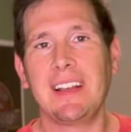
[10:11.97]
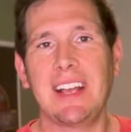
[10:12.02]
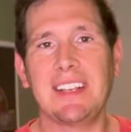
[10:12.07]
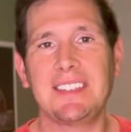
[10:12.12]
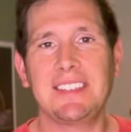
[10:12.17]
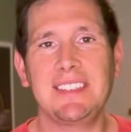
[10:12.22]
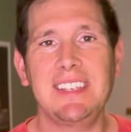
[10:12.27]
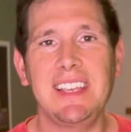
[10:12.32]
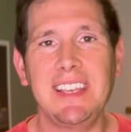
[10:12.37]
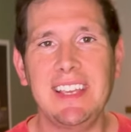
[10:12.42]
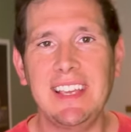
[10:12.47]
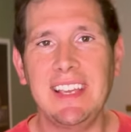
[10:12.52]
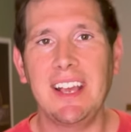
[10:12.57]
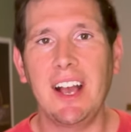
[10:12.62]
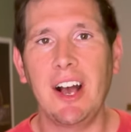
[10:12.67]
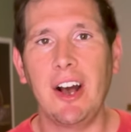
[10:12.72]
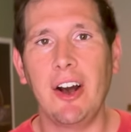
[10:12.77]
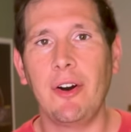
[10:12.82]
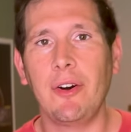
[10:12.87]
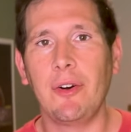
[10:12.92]
as CEO
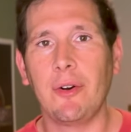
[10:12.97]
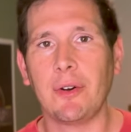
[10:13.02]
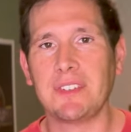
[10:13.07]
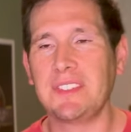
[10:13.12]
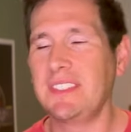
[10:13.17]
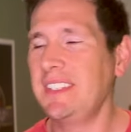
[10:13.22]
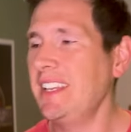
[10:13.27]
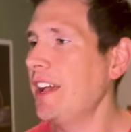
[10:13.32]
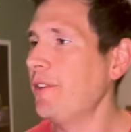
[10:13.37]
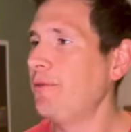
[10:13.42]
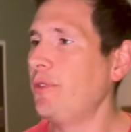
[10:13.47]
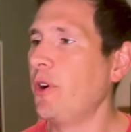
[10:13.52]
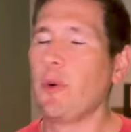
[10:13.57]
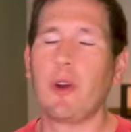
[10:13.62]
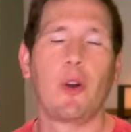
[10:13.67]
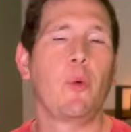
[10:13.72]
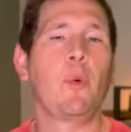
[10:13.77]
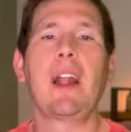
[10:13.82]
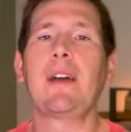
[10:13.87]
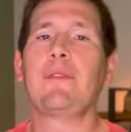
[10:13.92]
or CFO
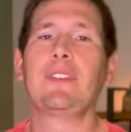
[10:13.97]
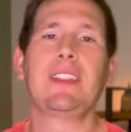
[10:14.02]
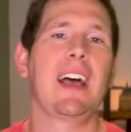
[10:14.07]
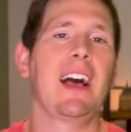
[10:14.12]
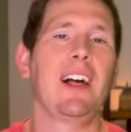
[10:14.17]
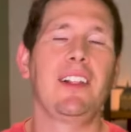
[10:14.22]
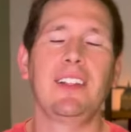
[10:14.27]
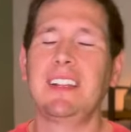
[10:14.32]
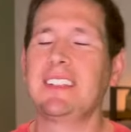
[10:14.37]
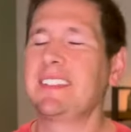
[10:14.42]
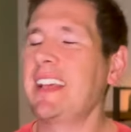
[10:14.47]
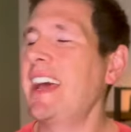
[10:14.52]
or whatever the hell it is.